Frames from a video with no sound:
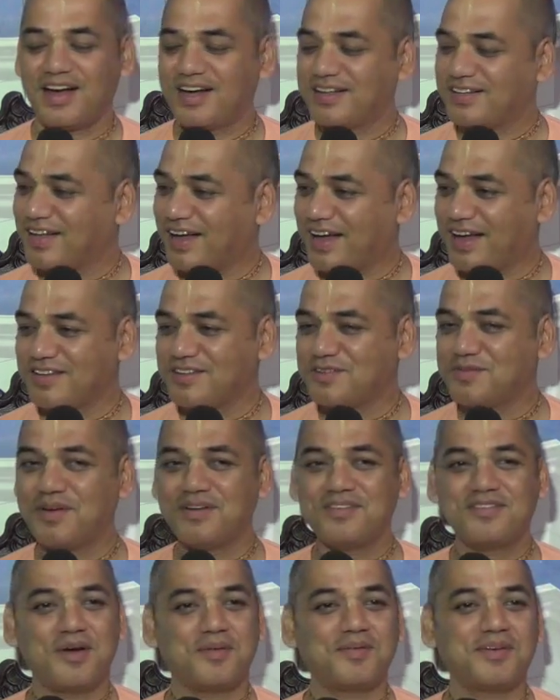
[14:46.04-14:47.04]
And the
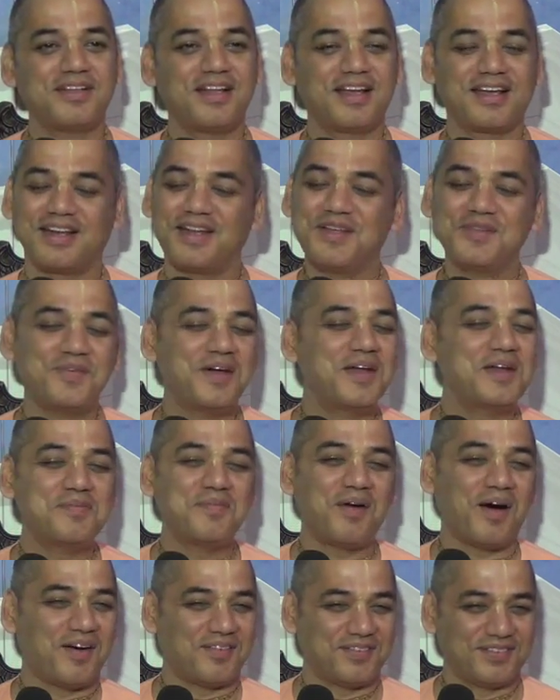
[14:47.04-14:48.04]
husband, Jamadagni, is very
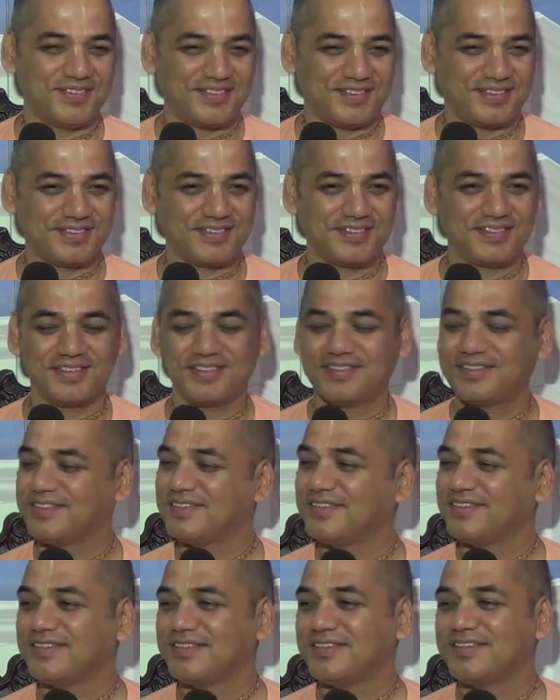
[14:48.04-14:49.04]
powerful.
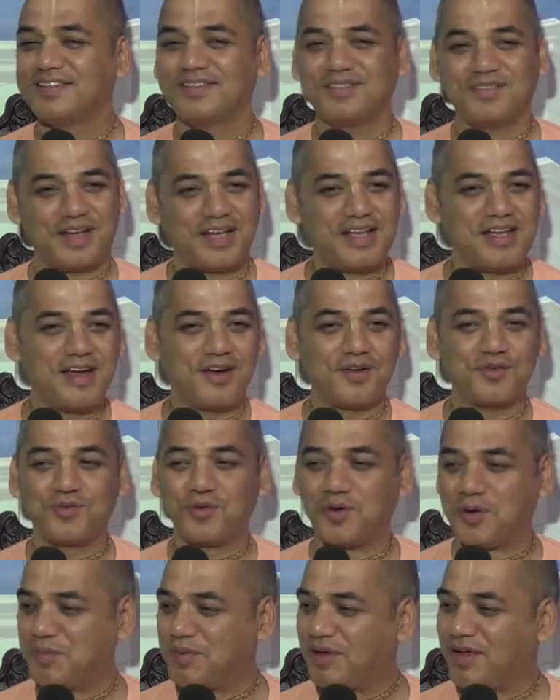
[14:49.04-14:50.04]
He had a
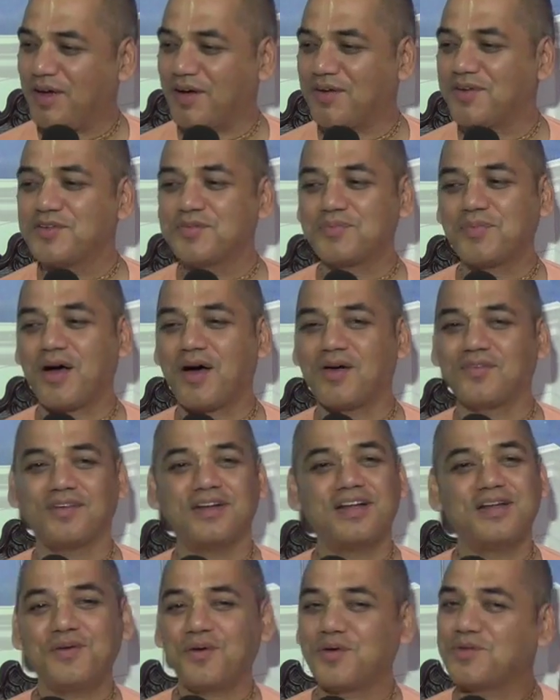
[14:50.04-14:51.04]
Surabhi cow. He is
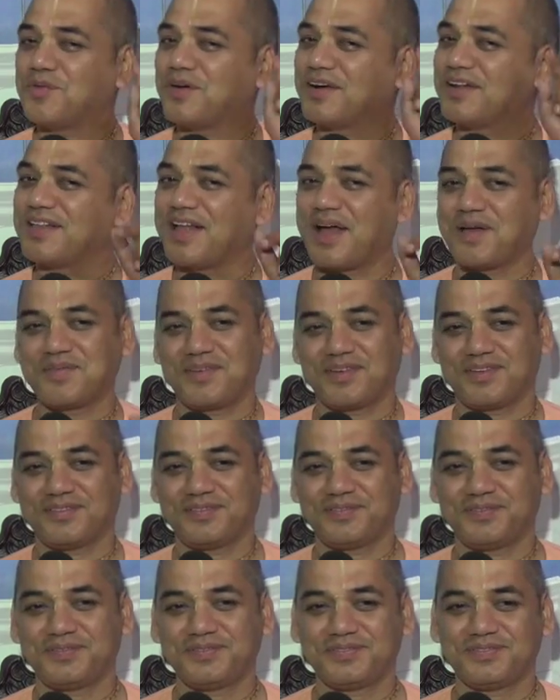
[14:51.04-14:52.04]
powerful. He knows what has happened.
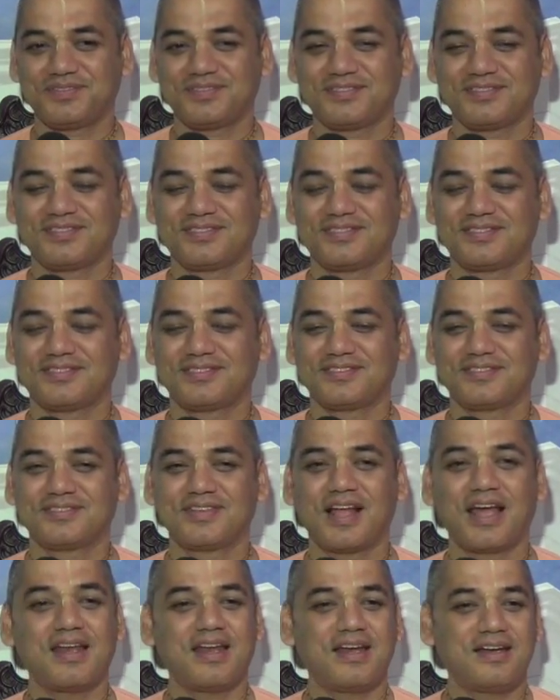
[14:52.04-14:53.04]

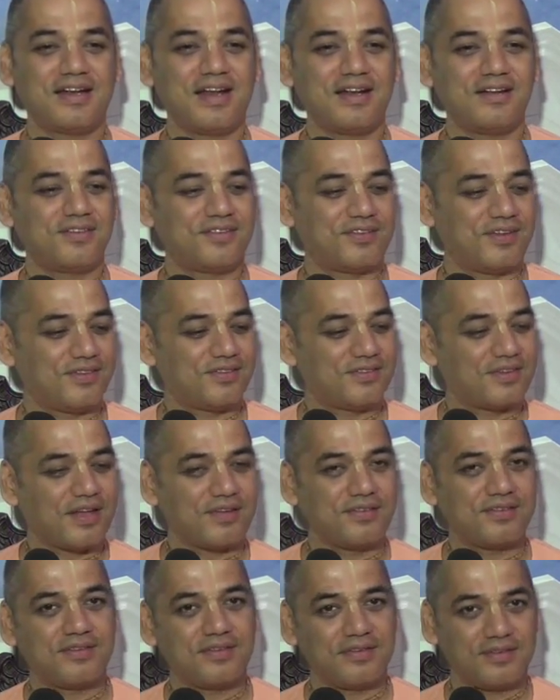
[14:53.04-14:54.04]
And he tells his
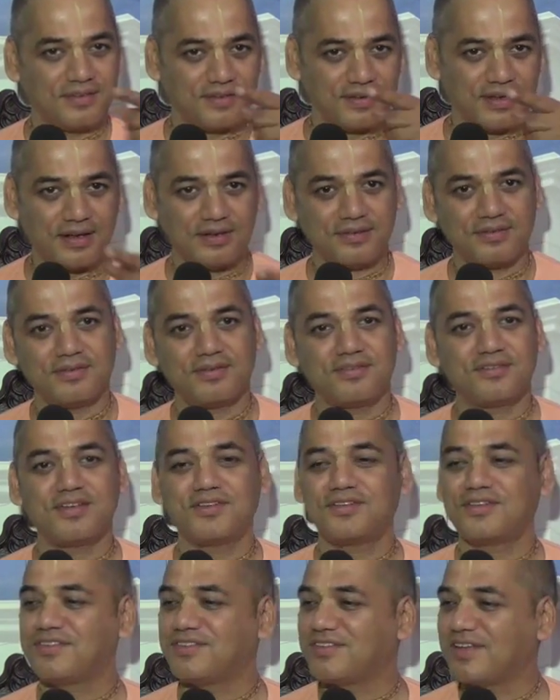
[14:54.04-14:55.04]
sons, kill.
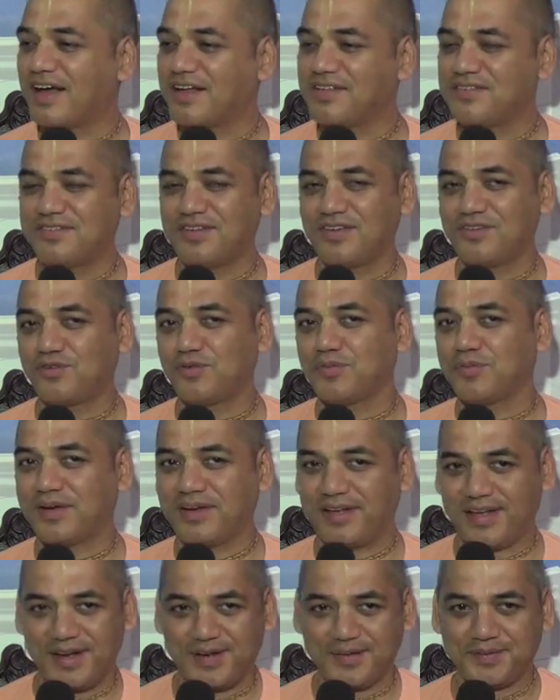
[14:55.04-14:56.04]
This is an unchaste woman.
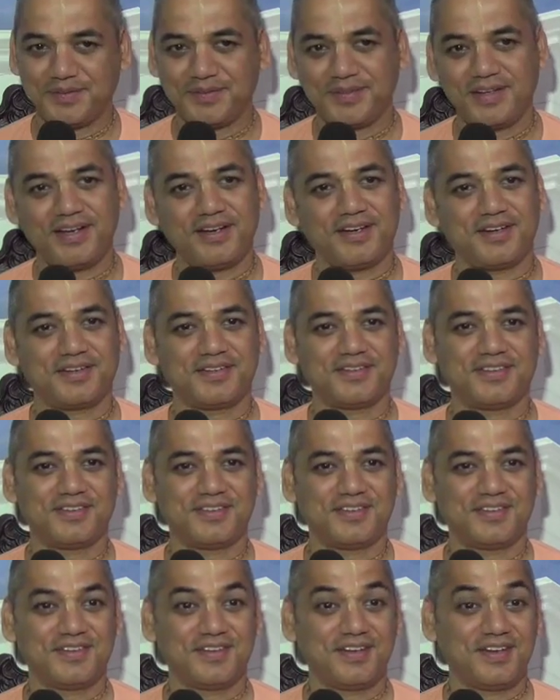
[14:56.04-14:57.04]
Kill her.
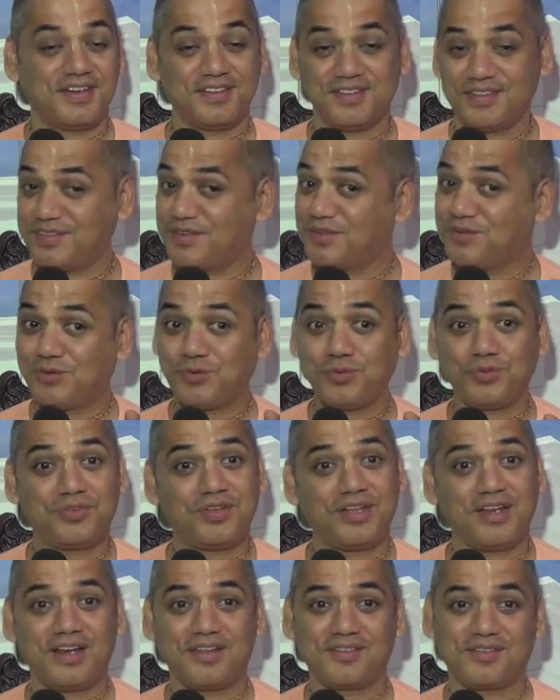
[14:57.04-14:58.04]
This is too
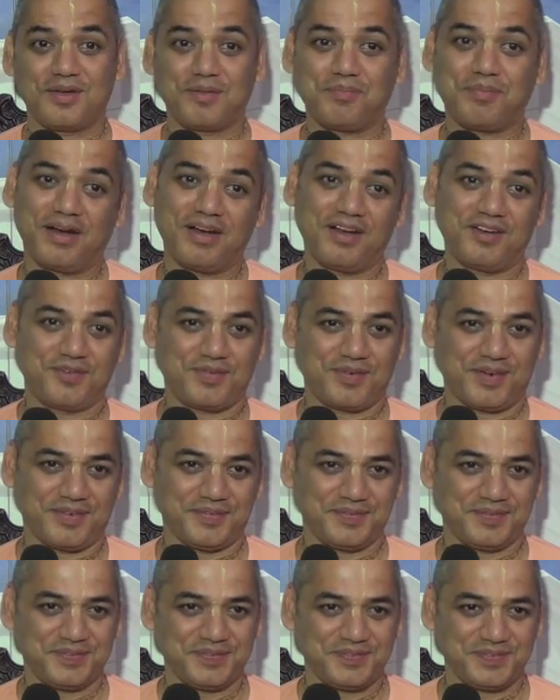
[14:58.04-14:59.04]
serious a punishment.
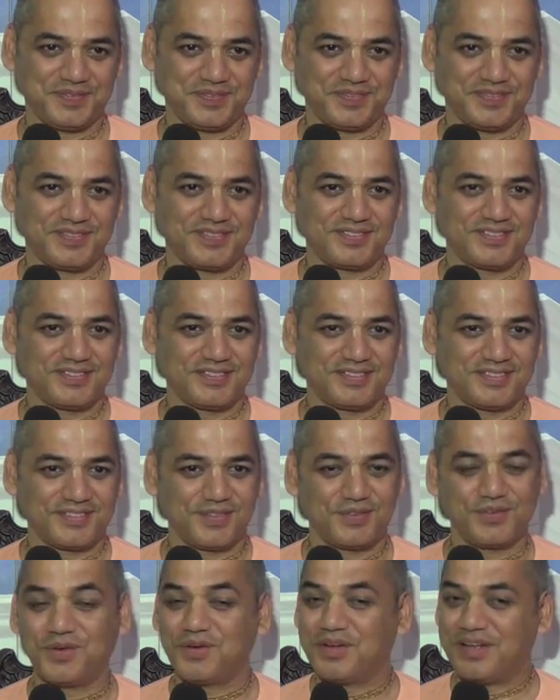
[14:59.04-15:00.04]

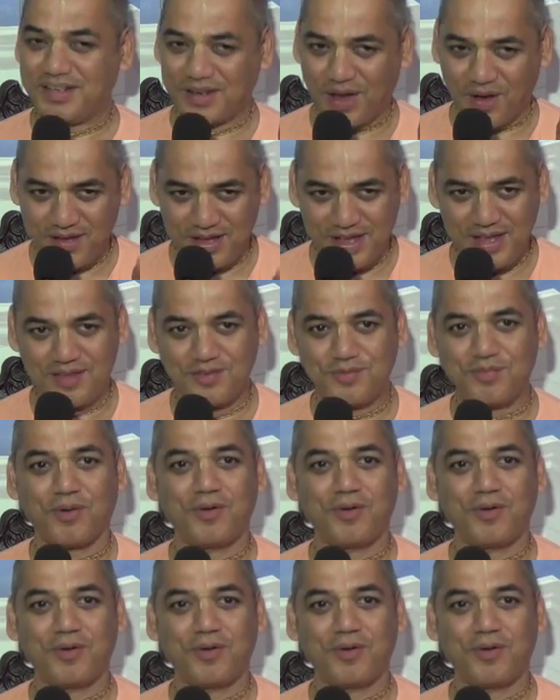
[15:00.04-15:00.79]
So now he is